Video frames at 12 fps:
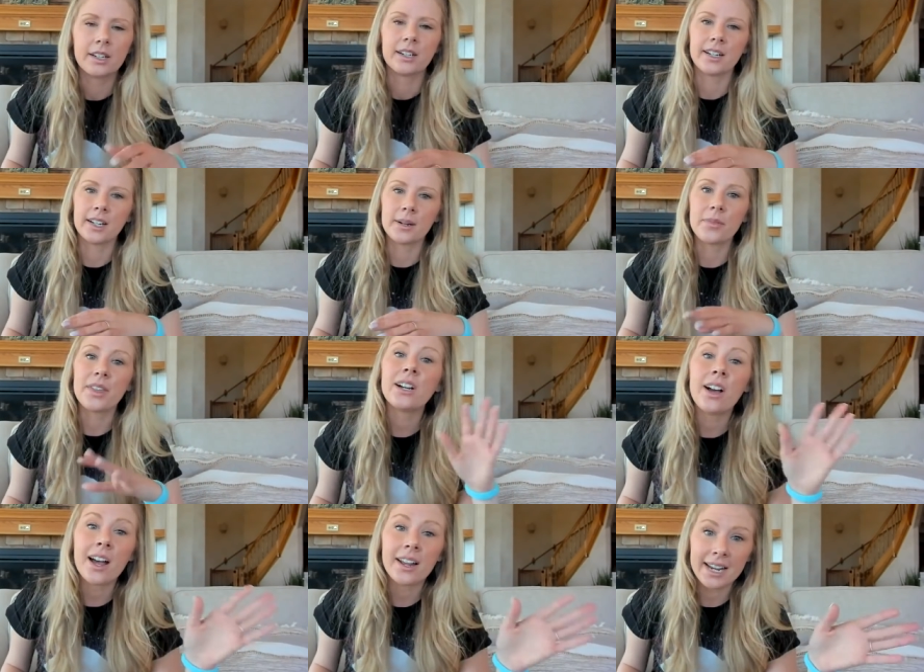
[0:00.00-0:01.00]
um, thank
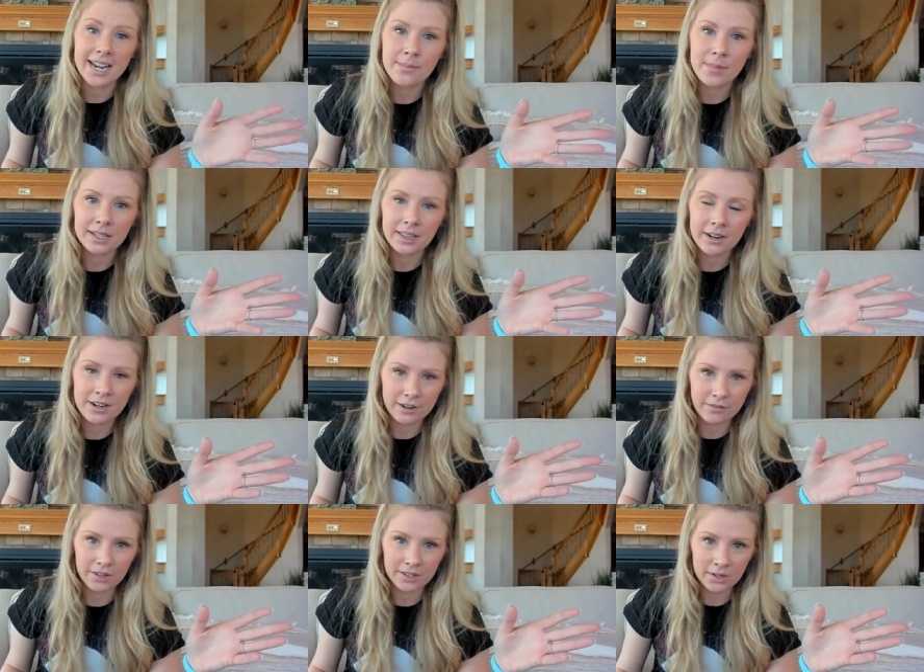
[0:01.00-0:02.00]
god i had my clarity
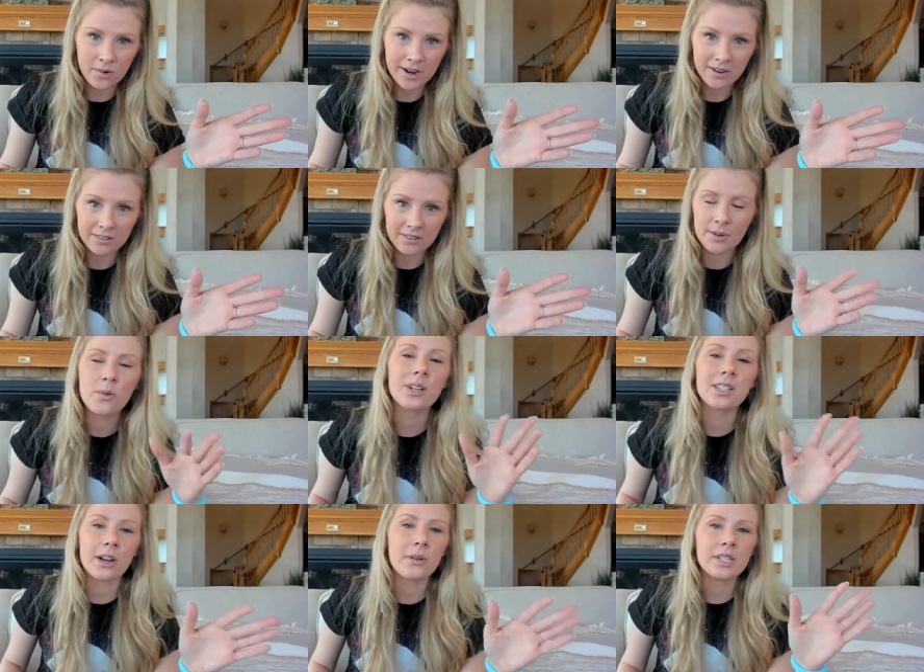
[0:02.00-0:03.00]
for a little while i'm
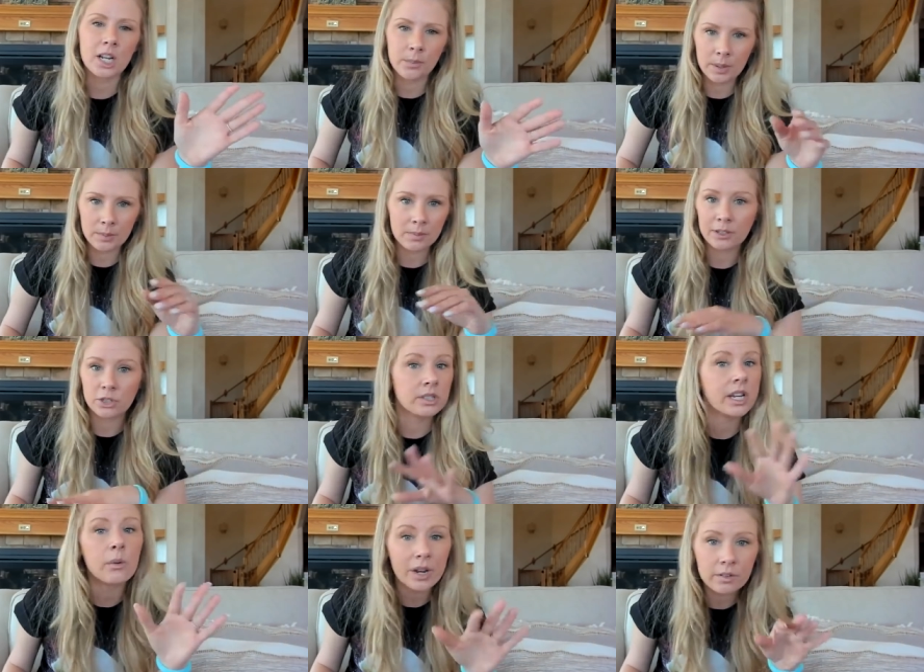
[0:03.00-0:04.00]
always i always tell people i'm like just
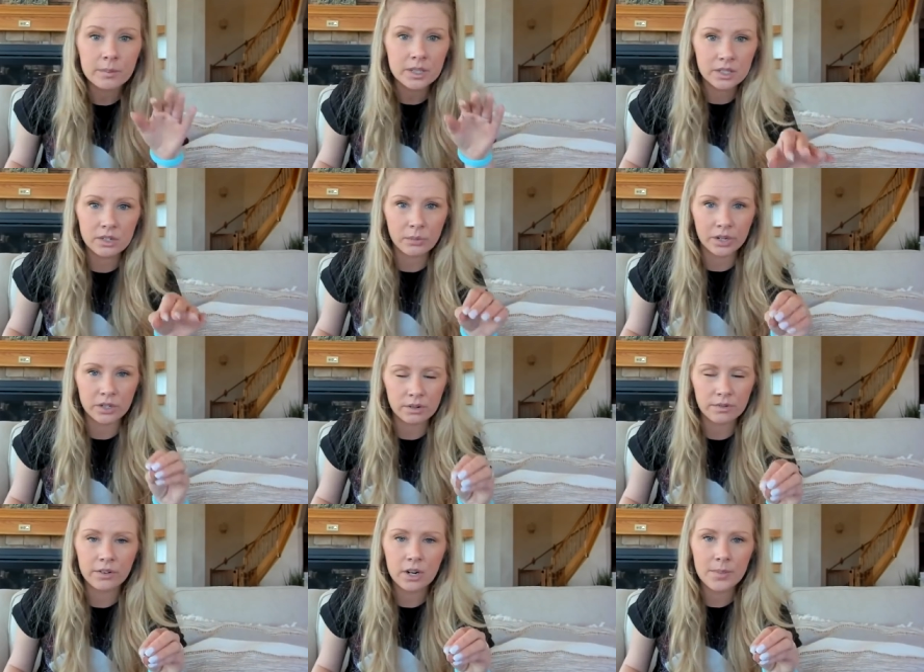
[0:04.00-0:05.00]
get away from the
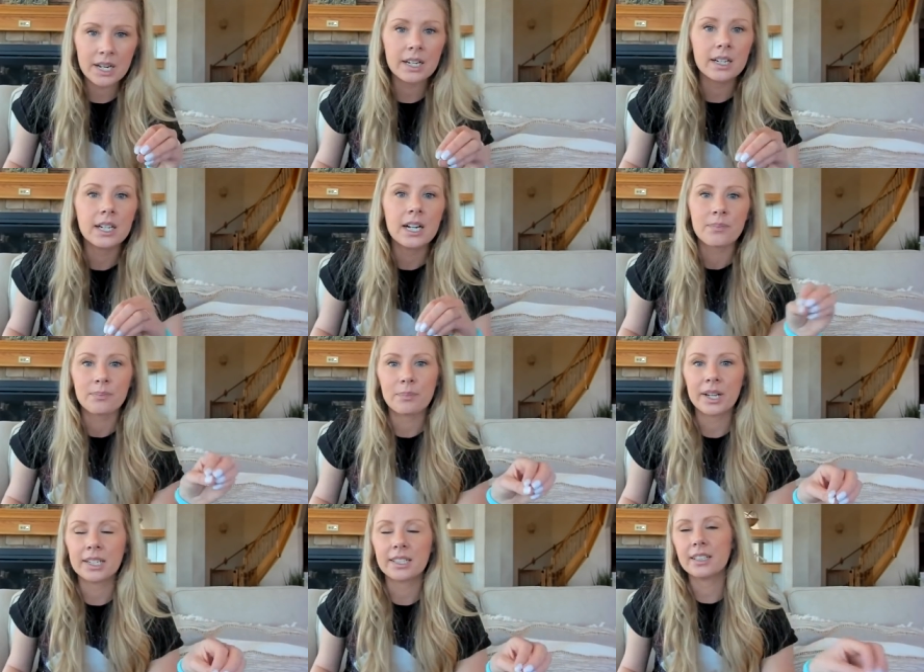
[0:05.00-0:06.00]
situation for a minute
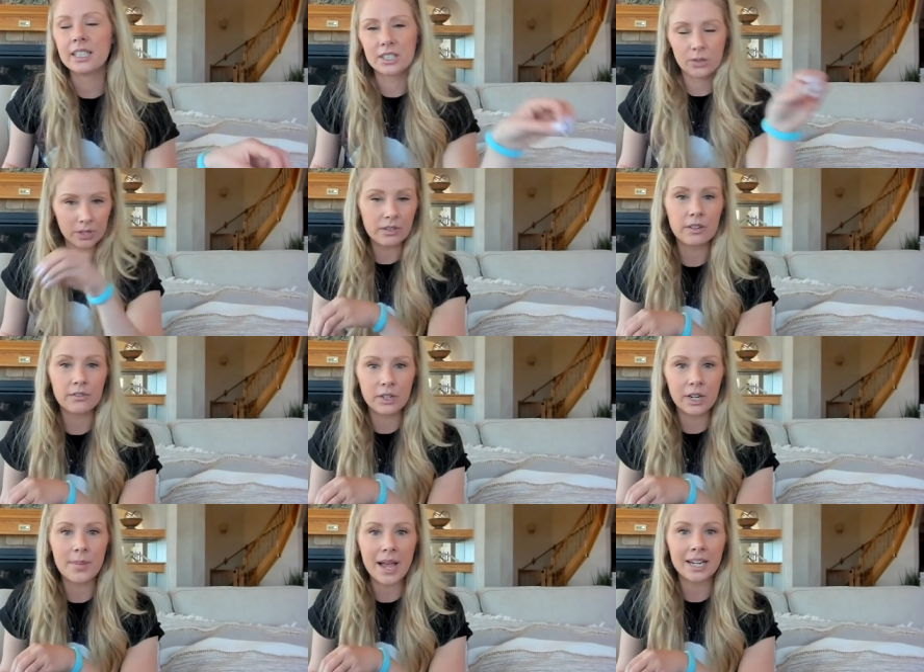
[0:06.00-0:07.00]
but so even if you
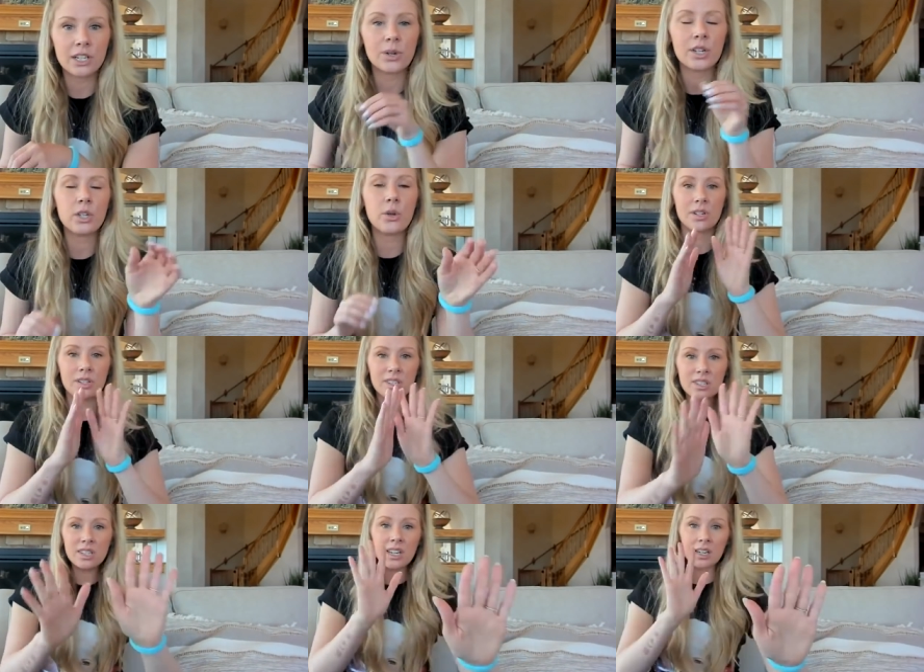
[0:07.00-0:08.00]
get back into it, you can
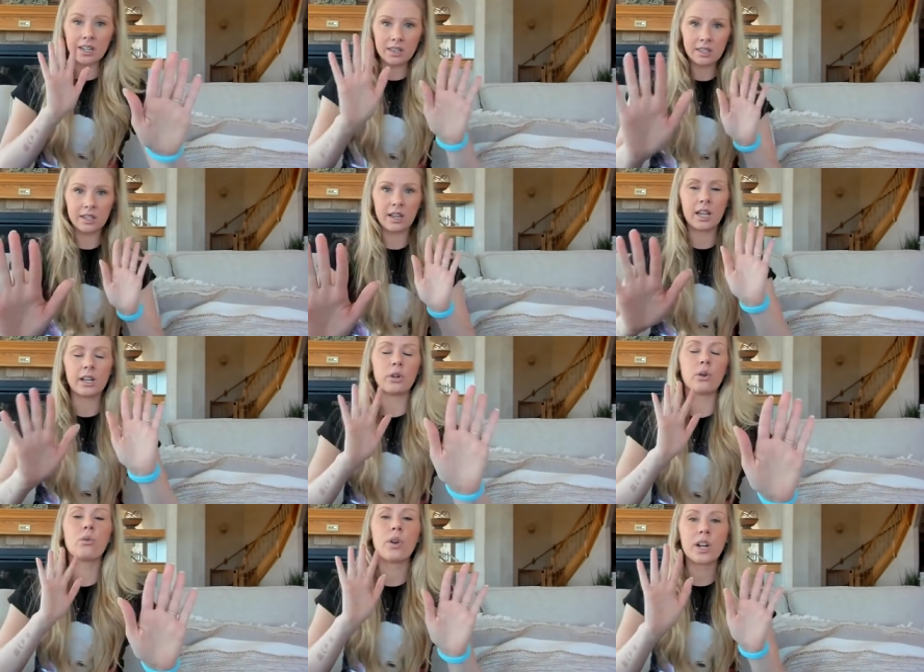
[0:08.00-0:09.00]
see the
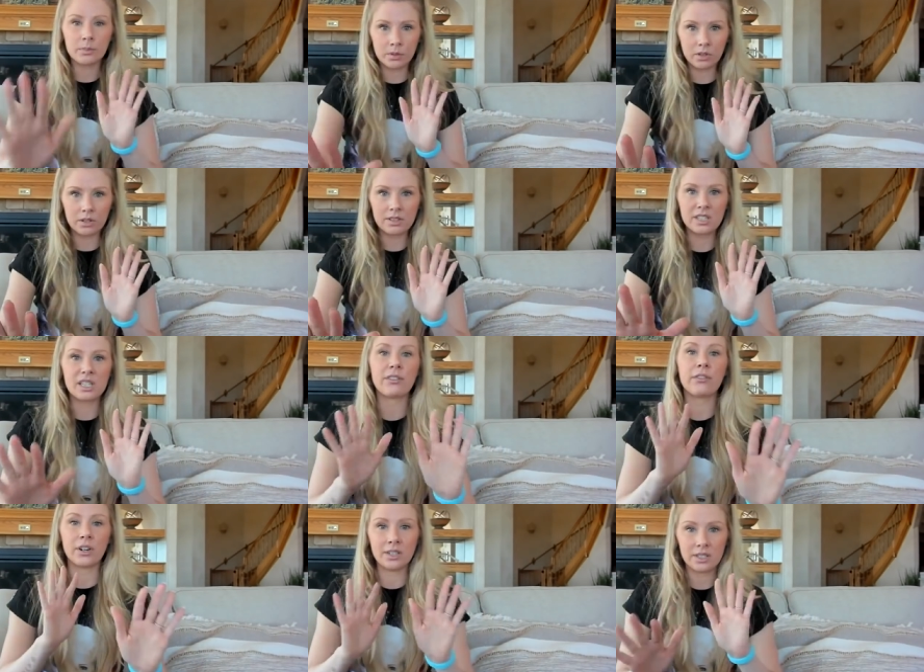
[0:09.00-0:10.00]
incredible
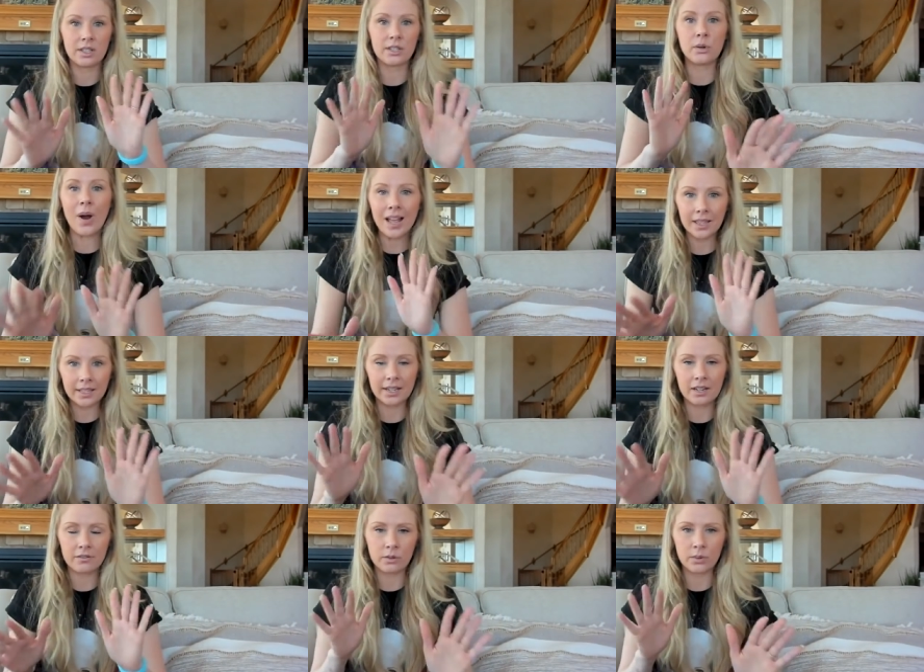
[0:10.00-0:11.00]
difference in the
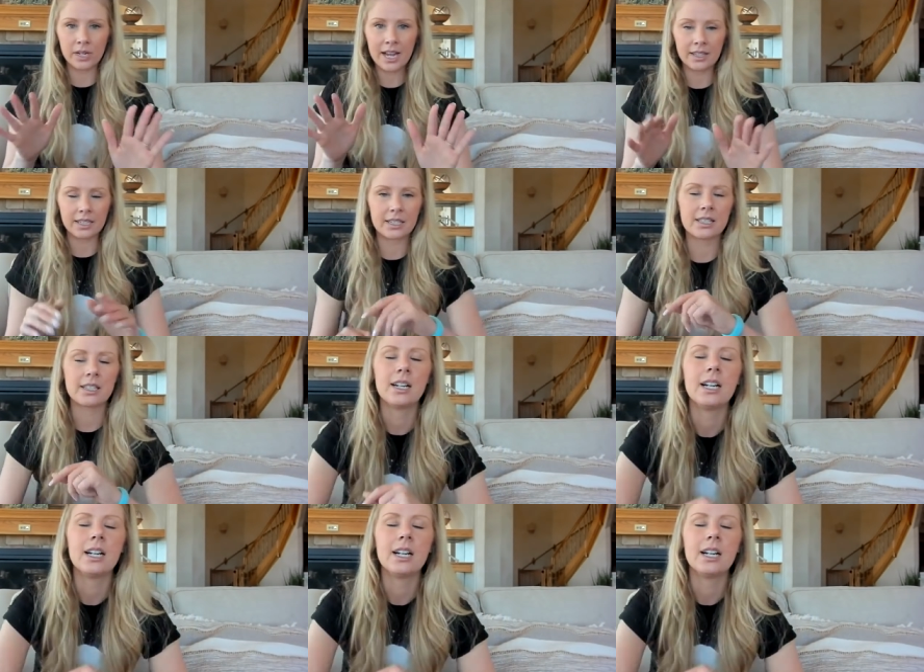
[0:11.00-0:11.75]
duality of the realities.